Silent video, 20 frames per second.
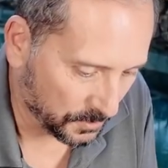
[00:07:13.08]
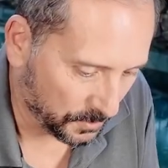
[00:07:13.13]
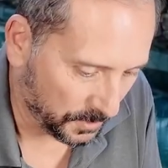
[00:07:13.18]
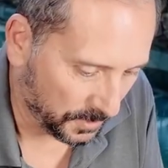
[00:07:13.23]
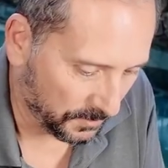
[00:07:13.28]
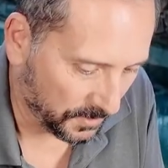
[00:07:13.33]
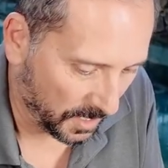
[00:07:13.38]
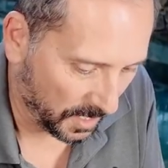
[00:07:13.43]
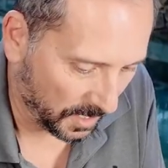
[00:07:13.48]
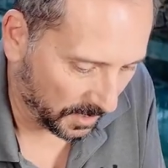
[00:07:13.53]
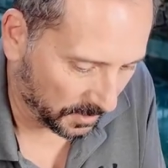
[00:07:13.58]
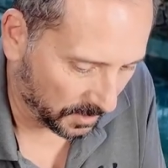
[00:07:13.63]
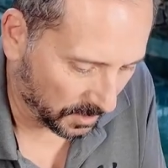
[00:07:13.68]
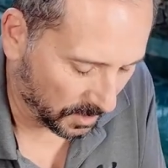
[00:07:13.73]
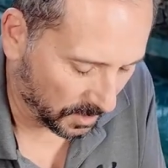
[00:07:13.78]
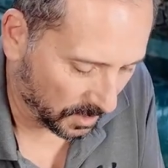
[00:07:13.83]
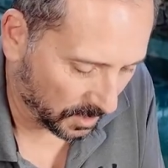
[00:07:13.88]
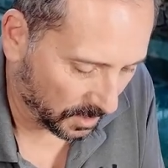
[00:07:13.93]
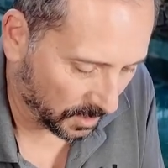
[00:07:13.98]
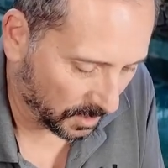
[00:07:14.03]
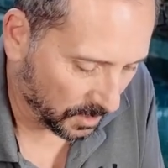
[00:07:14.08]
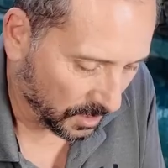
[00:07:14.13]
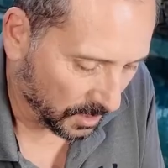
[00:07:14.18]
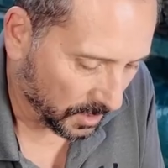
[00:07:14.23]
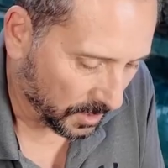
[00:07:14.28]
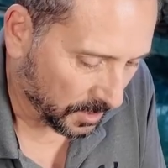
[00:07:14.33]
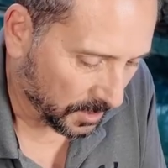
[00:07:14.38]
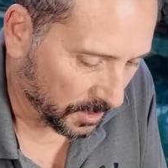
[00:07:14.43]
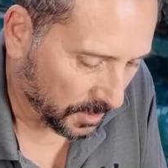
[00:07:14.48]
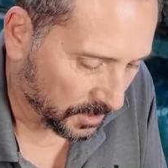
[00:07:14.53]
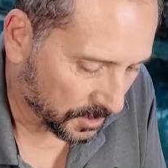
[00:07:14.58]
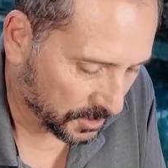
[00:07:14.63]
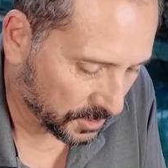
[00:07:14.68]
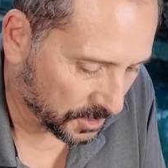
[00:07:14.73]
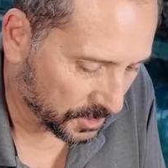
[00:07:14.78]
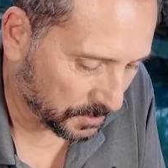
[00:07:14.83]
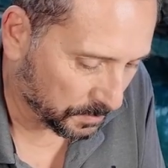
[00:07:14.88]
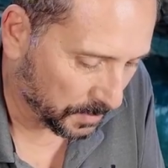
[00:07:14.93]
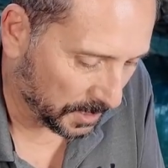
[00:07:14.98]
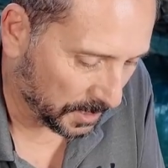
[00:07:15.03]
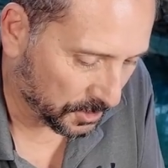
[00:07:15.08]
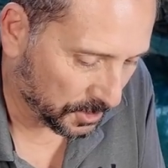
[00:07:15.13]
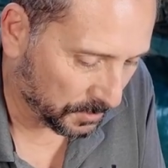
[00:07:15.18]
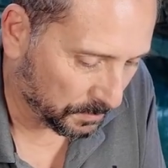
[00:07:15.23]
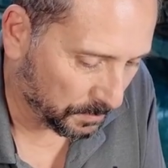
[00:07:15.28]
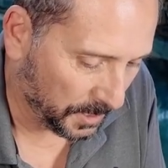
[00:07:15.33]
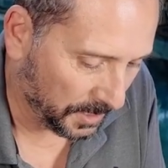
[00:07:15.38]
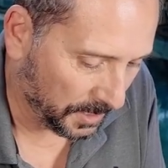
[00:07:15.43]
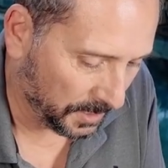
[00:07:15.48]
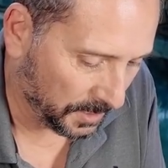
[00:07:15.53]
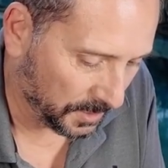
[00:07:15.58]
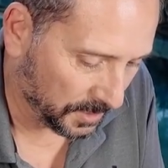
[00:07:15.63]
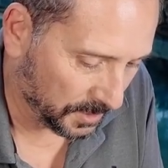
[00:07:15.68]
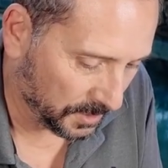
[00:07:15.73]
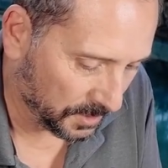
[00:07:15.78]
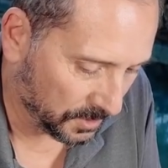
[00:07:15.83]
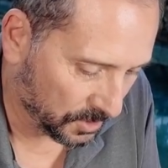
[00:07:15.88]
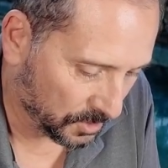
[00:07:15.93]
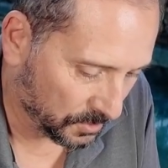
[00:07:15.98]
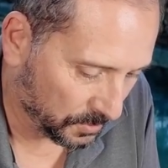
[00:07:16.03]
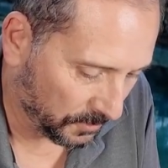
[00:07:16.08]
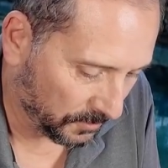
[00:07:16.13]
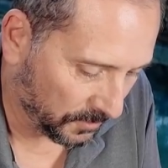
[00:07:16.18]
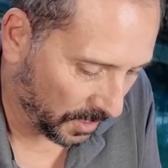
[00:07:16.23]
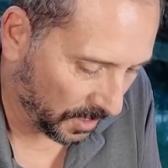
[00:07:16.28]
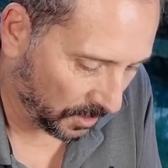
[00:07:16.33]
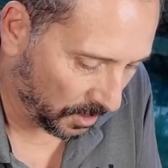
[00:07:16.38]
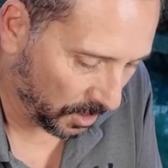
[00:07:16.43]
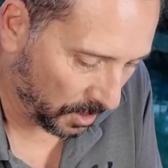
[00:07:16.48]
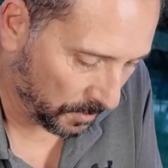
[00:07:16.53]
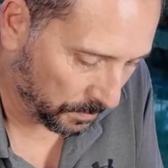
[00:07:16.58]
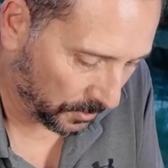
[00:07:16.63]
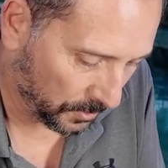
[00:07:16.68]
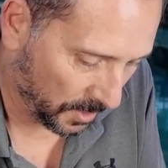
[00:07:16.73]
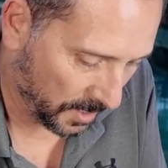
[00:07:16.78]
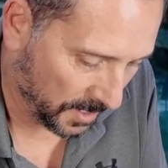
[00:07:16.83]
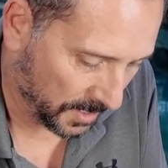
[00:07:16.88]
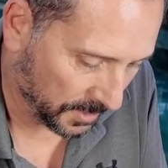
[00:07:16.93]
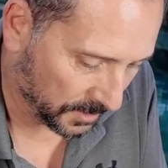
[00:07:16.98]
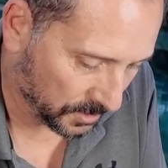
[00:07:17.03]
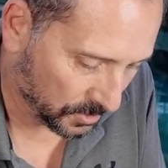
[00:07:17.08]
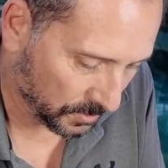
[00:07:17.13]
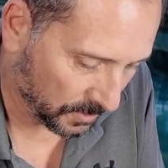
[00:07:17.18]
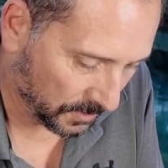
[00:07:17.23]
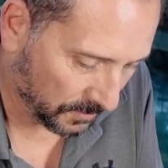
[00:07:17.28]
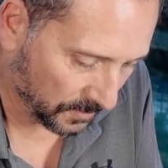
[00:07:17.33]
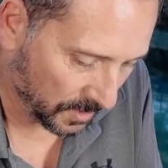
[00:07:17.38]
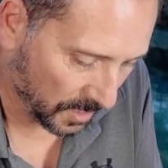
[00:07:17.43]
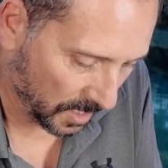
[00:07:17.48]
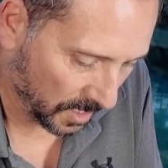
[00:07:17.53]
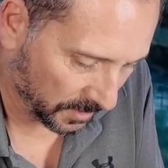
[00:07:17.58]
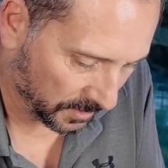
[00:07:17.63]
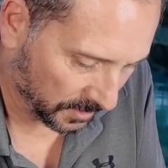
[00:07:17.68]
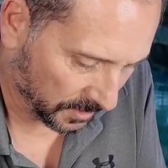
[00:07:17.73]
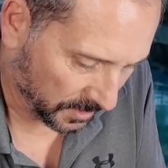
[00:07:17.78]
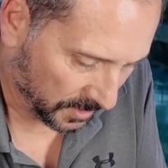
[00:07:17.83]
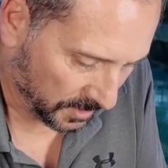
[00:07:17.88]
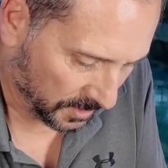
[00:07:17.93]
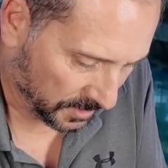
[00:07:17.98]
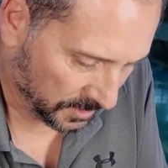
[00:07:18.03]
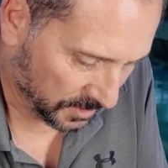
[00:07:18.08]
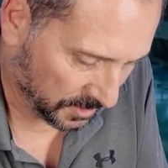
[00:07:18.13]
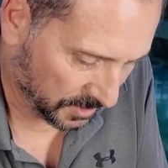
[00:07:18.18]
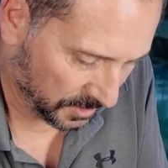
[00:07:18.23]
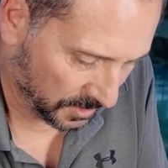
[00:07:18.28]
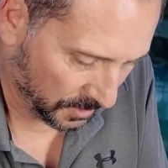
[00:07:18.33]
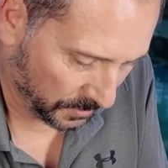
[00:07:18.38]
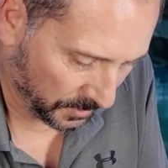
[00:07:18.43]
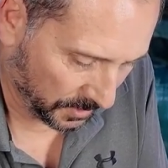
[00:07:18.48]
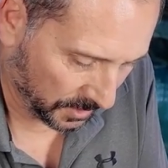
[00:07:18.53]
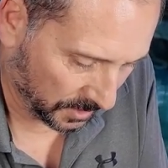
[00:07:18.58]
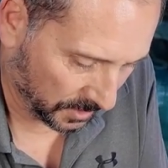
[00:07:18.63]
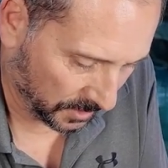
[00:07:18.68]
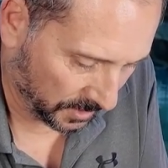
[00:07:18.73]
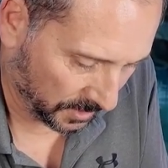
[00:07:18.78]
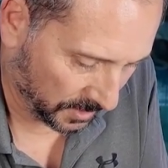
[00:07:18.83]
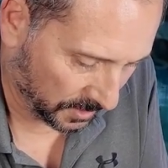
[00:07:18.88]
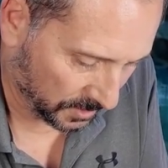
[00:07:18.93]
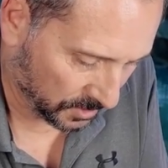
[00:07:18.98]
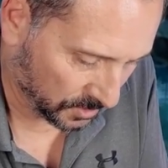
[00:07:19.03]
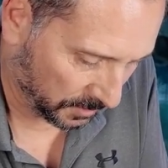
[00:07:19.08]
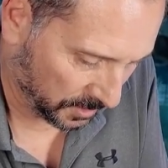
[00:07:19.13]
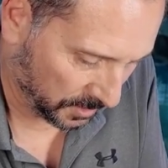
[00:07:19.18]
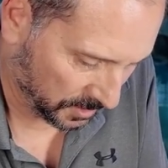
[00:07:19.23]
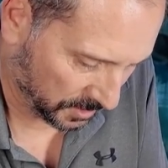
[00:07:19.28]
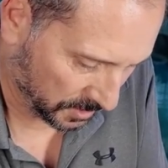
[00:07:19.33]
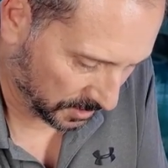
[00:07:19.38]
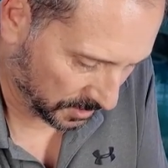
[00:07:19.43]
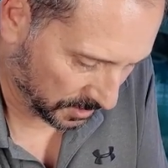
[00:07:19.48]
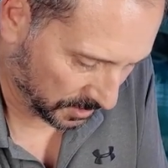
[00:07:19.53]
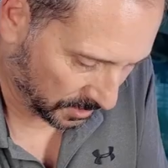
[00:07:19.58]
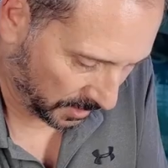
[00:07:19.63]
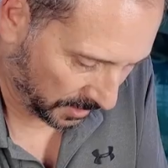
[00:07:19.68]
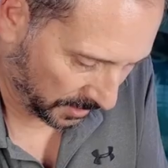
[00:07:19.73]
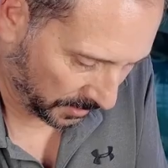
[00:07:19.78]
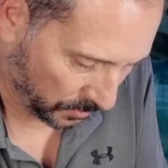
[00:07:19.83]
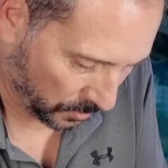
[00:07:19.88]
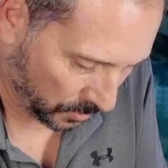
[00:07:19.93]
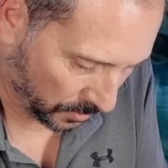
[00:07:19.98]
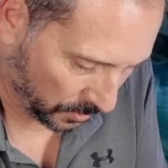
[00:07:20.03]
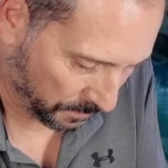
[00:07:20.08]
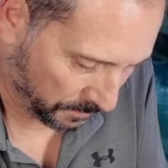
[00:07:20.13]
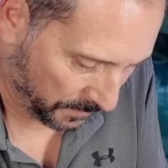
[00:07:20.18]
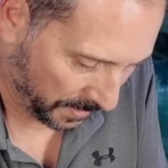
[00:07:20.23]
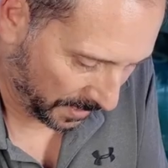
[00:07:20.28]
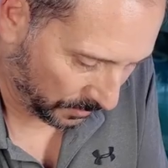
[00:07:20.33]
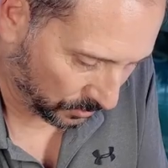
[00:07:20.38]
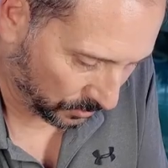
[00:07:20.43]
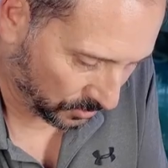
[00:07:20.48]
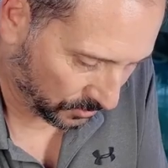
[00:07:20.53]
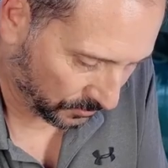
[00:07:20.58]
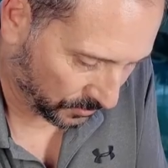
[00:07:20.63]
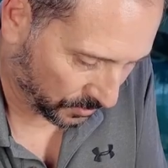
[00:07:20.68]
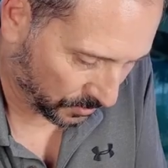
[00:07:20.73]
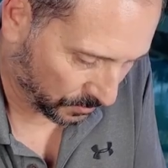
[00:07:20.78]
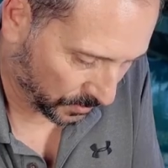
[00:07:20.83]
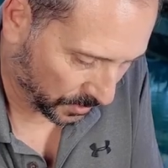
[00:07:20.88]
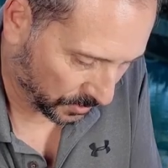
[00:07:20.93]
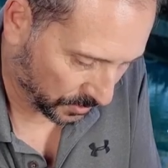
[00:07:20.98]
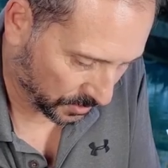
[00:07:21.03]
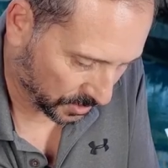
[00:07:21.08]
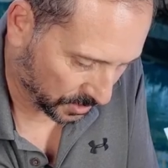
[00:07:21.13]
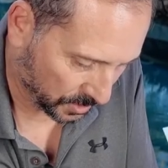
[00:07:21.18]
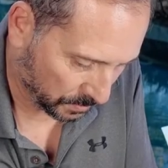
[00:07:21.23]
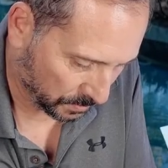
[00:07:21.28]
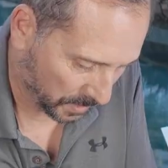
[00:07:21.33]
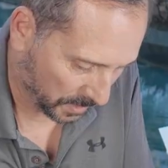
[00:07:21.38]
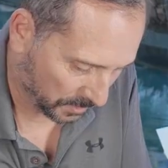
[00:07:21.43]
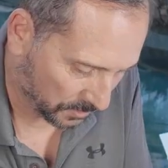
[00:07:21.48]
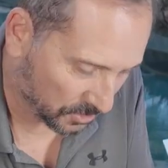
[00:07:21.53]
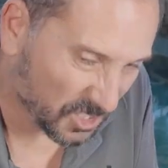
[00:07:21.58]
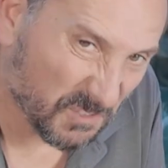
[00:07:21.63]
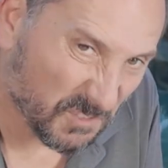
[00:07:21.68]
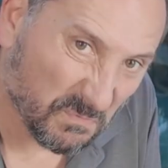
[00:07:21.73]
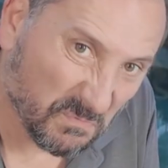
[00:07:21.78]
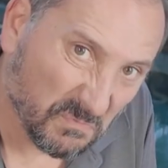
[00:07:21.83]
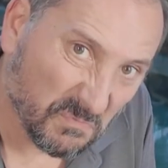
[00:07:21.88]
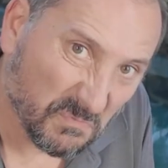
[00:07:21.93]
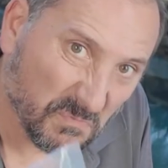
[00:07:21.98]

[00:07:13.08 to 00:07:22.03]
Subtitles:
We've got suspension pins, we've got uprights, we've got steering links. This is like all the mounts for the rear suspension.